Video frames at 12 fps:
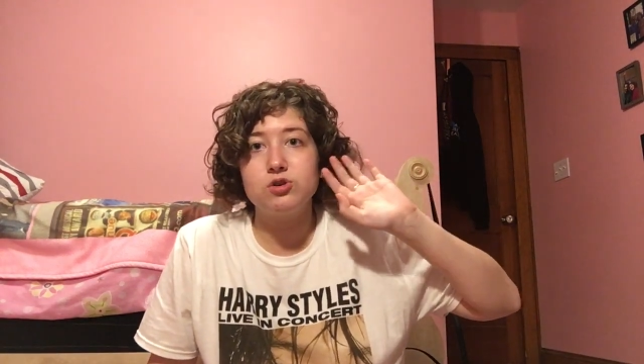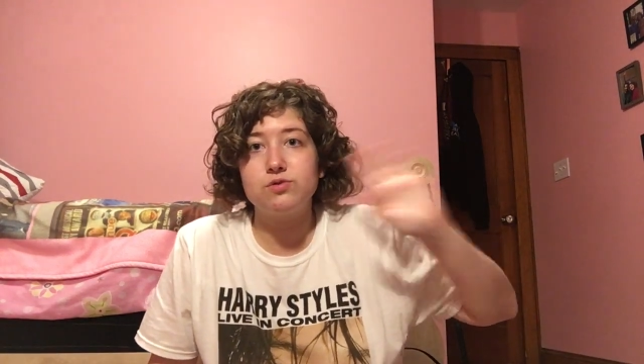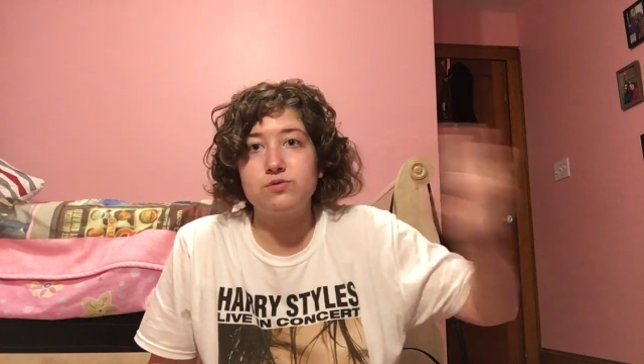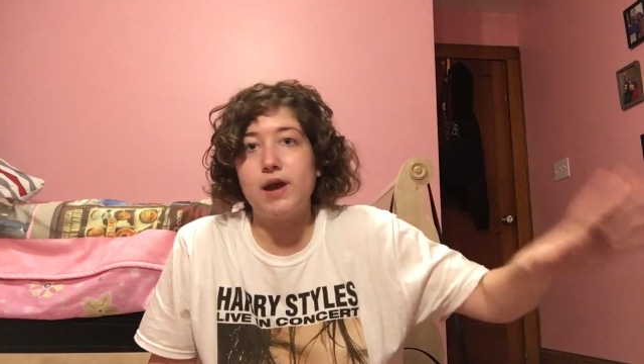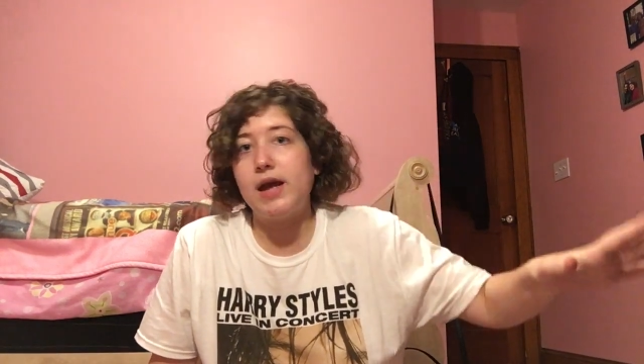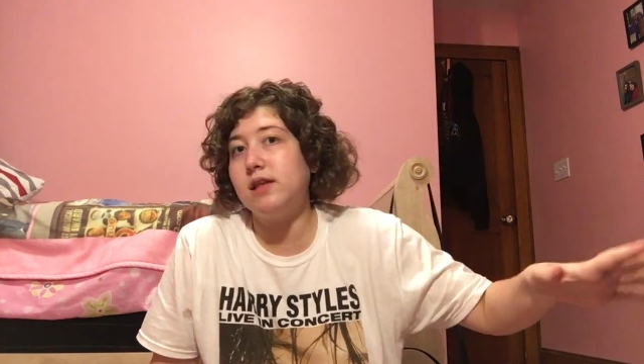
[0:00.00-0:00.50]

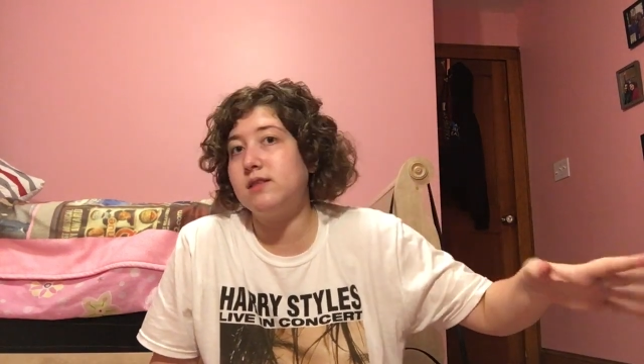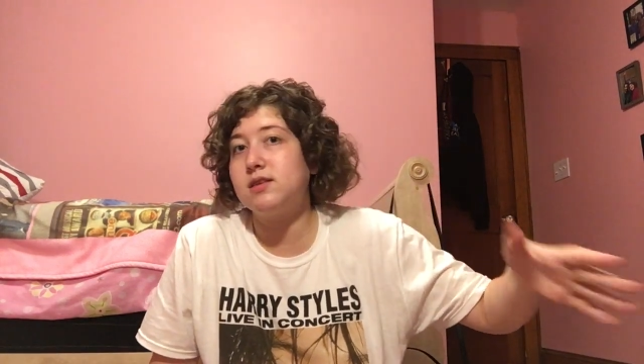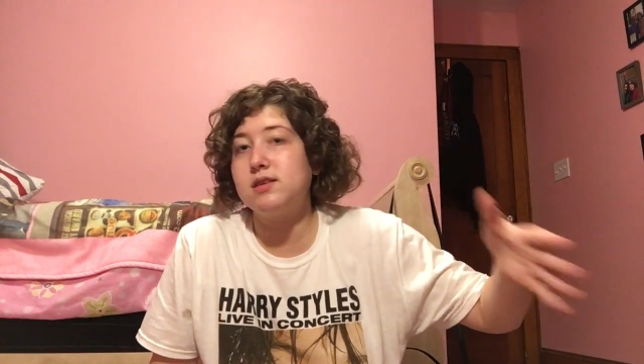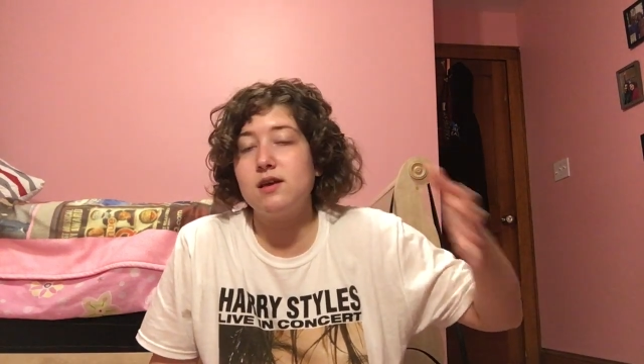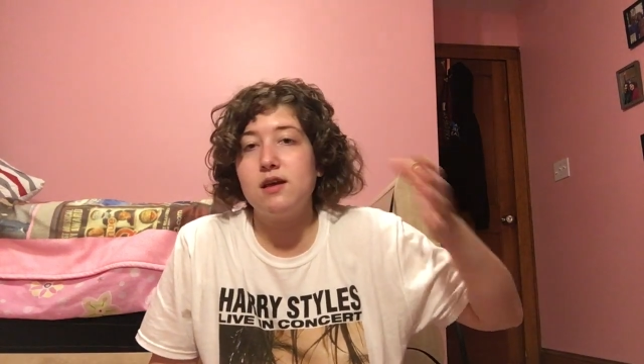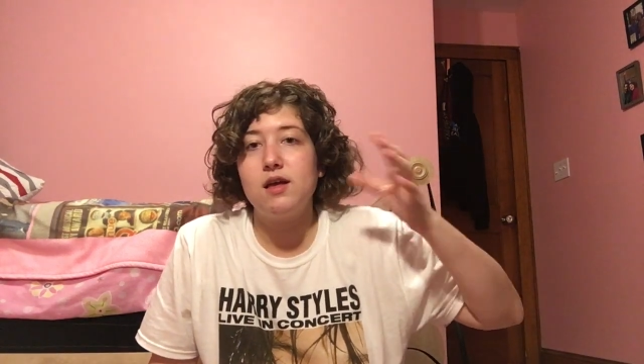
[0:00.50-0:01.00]

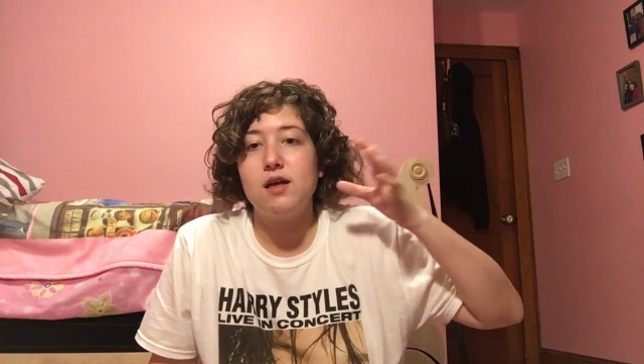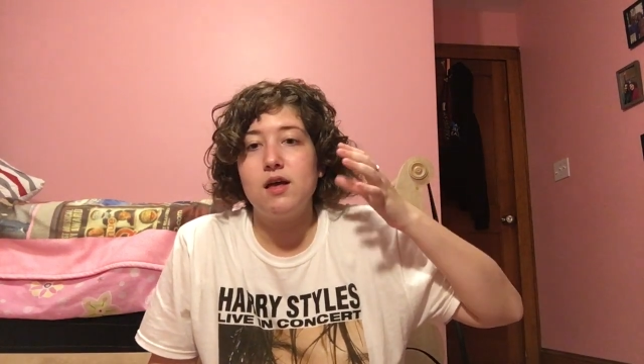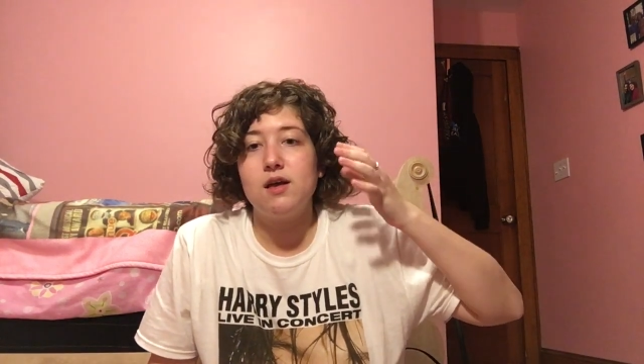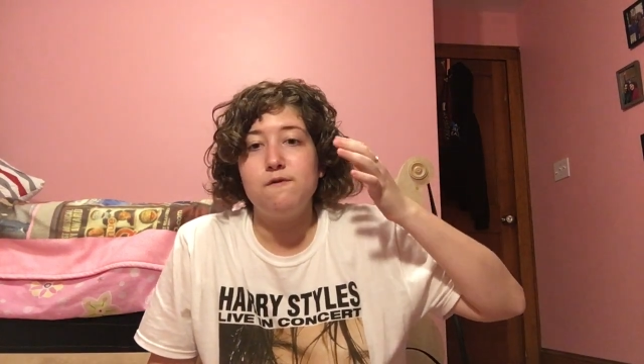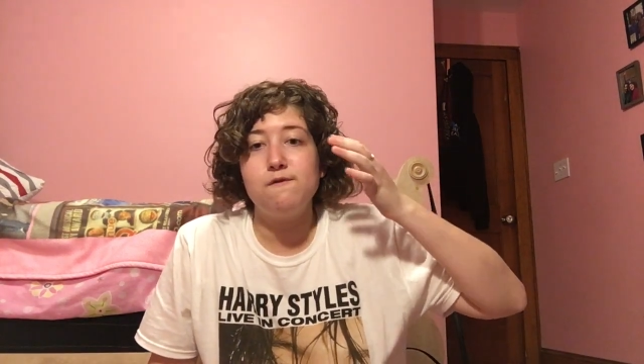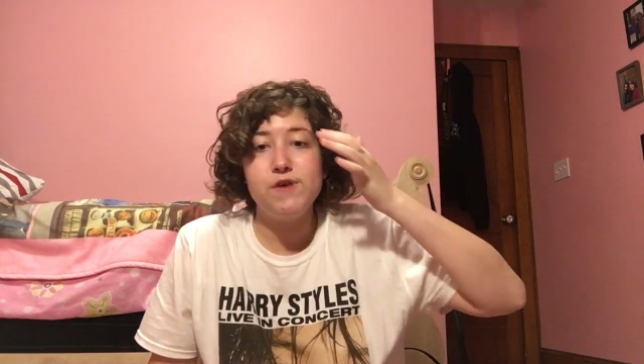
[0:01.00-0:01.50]
great
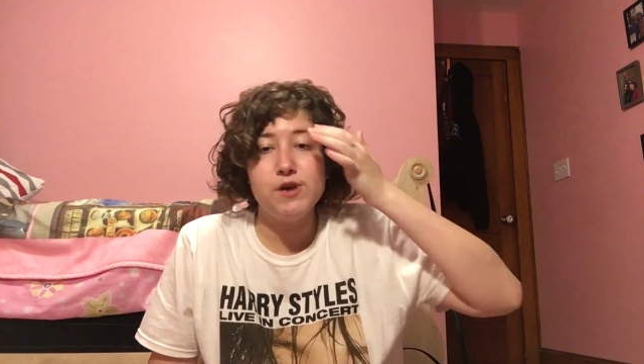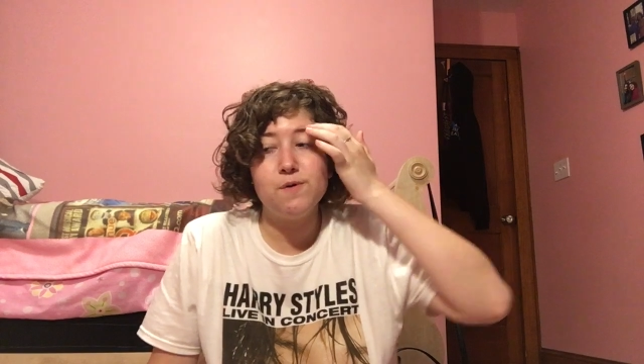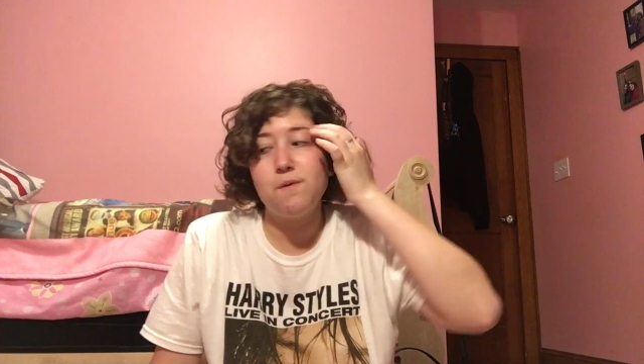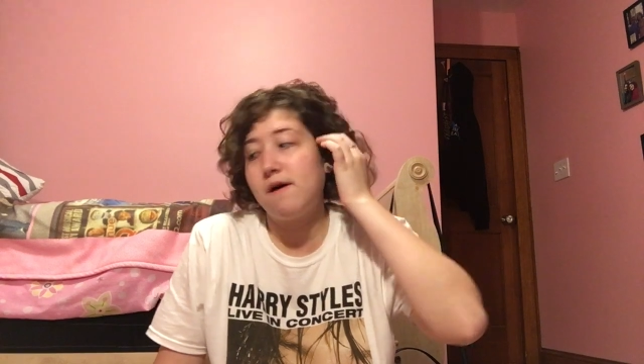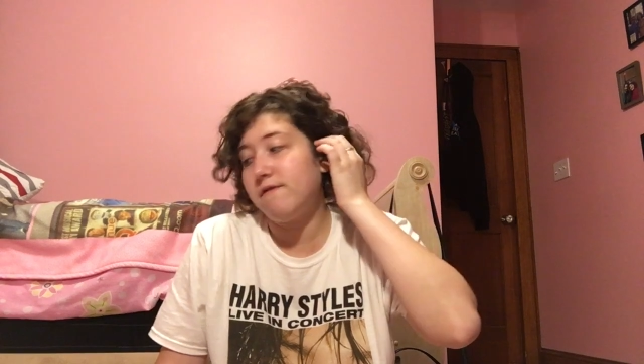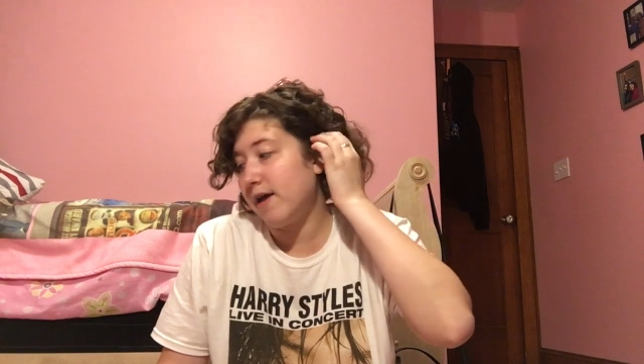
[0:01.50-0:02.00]

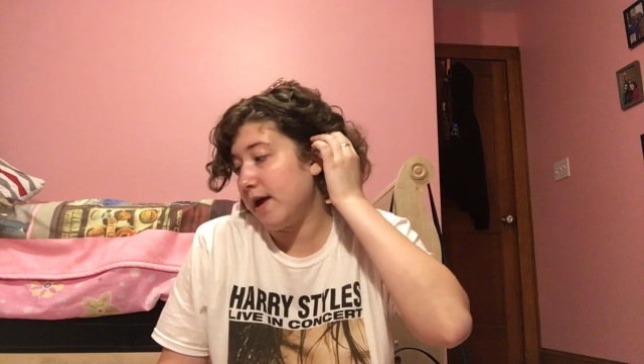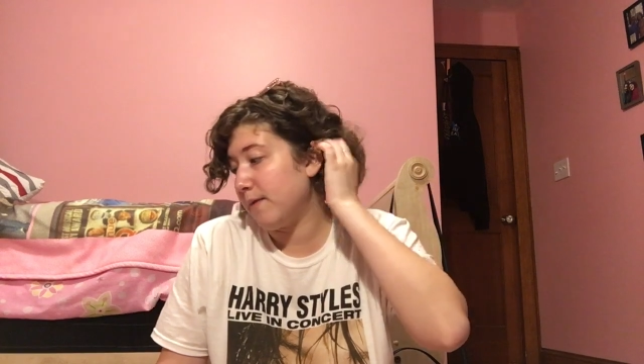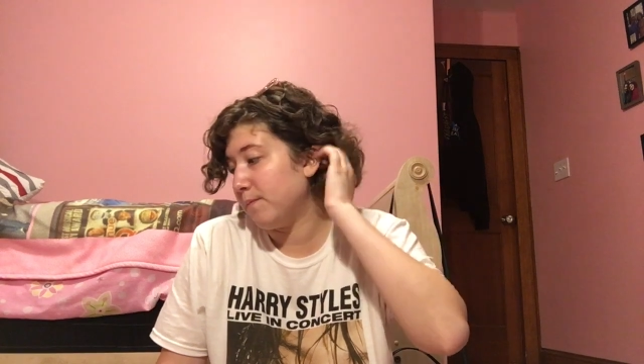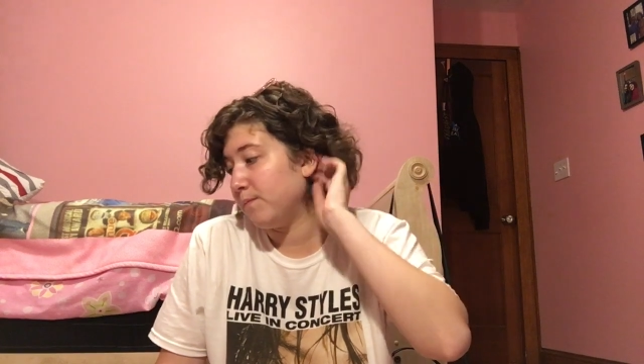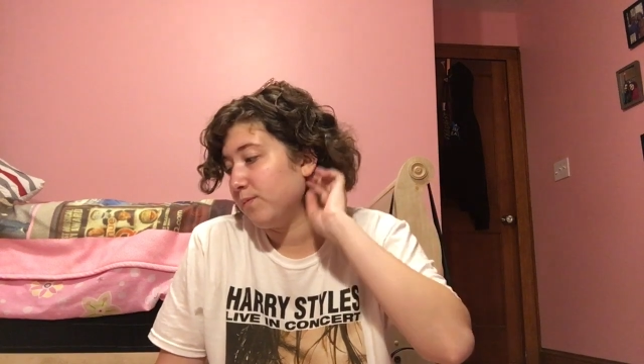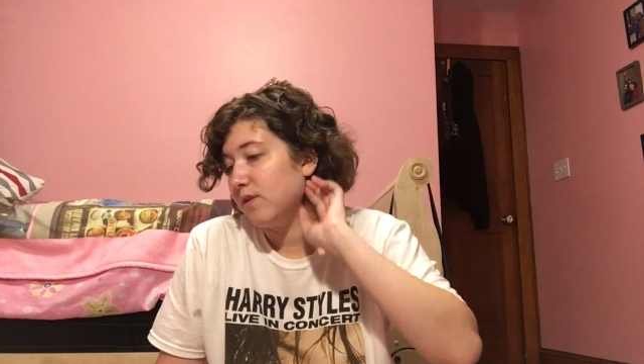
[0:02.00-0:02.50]
view of
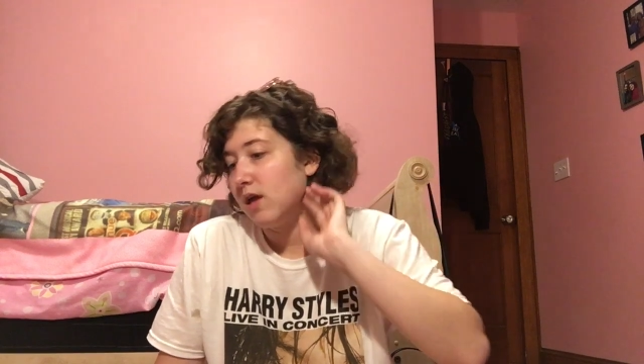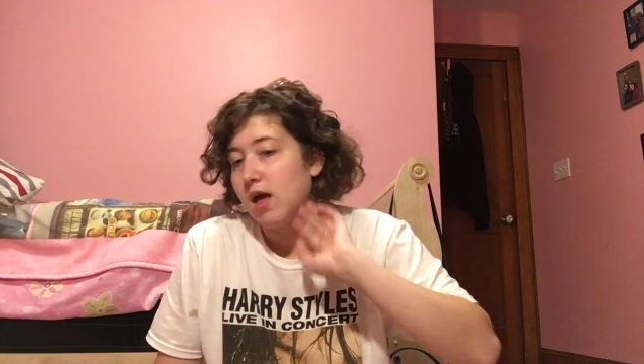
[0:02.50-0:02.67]
him.